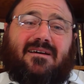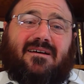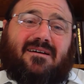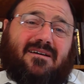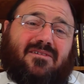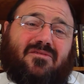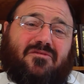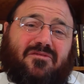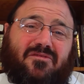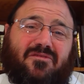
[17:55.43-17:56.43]
5
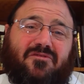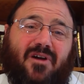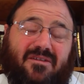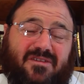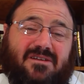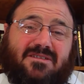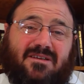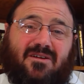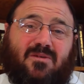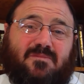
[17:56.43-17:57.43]
years
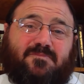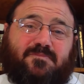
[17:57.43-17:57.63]
ago,